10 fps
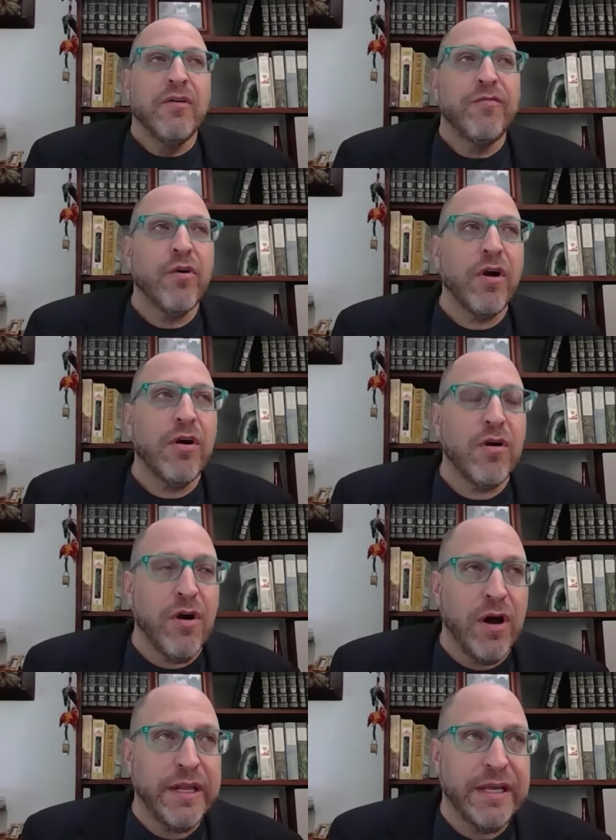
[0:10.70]
For our
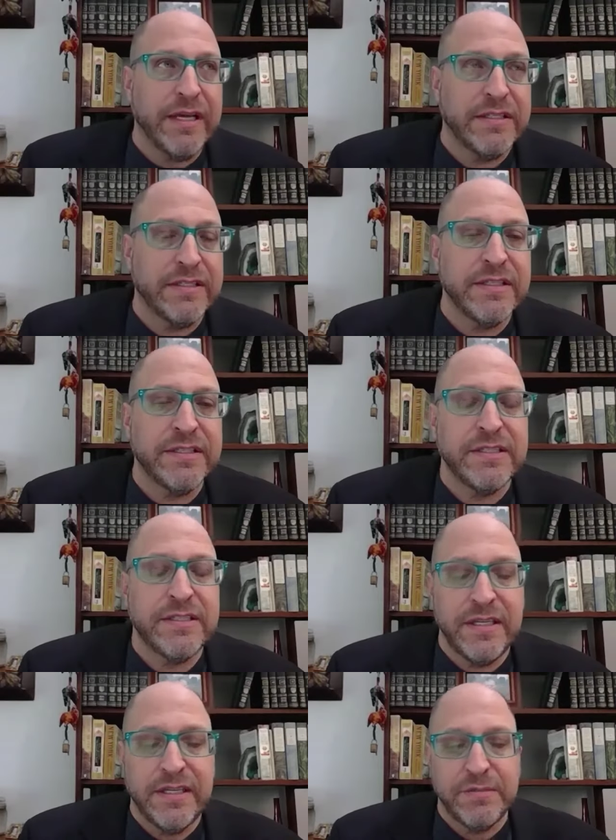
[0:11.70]
audience, this is
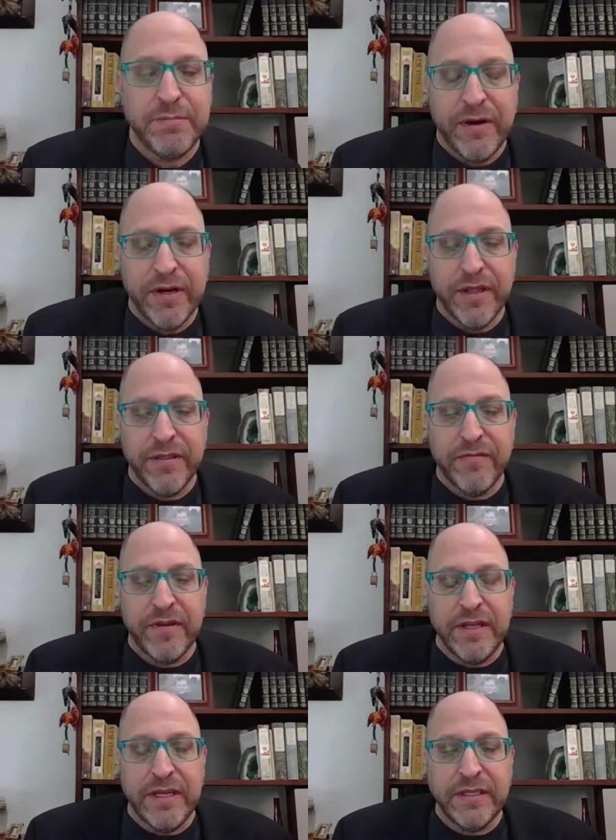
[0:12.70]
Denise Meridith.
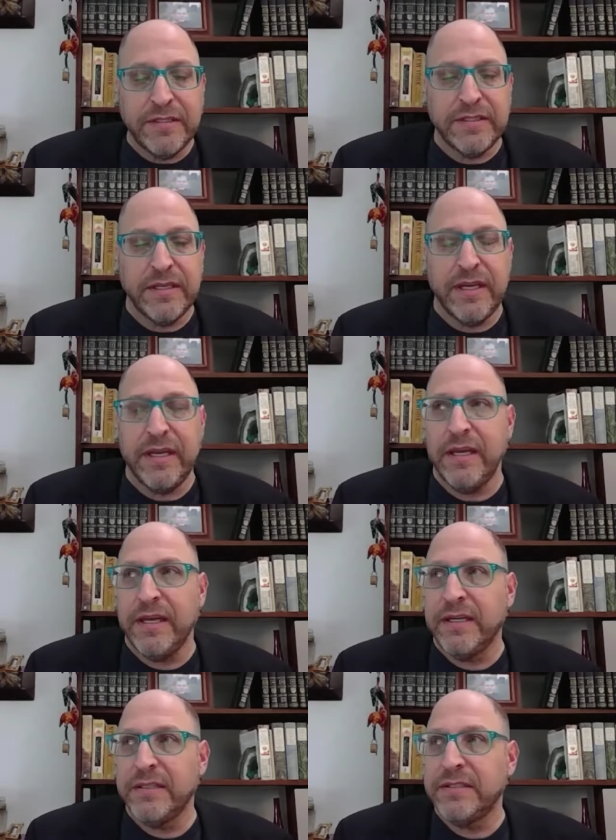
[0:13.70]
Denise
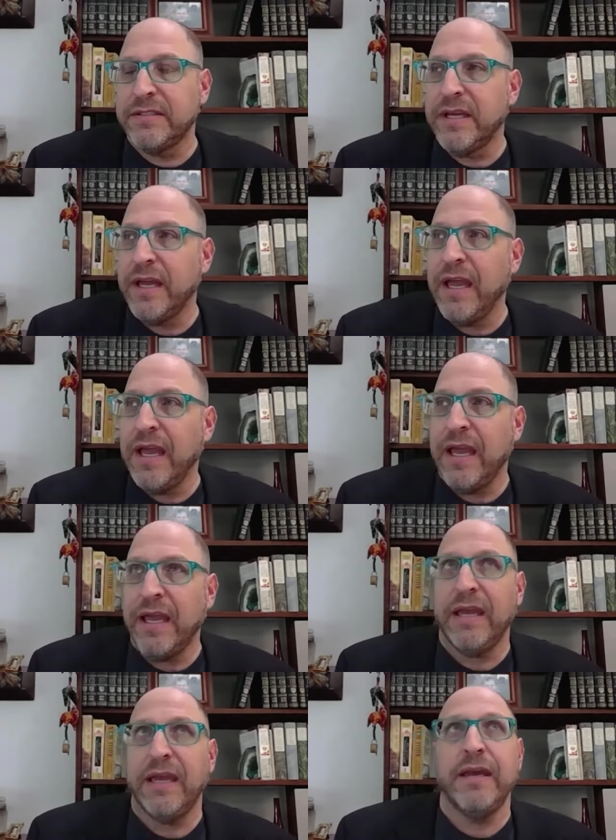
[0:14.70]
is
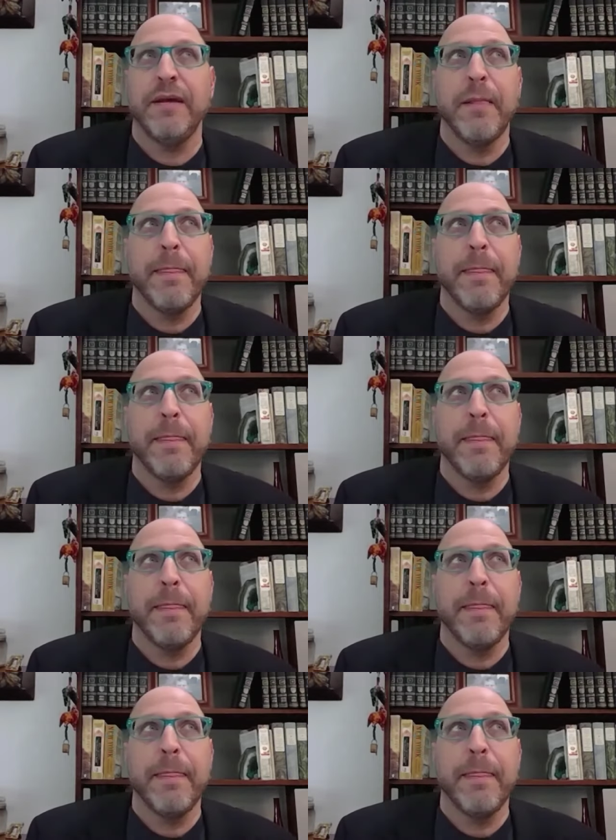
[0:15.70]
a,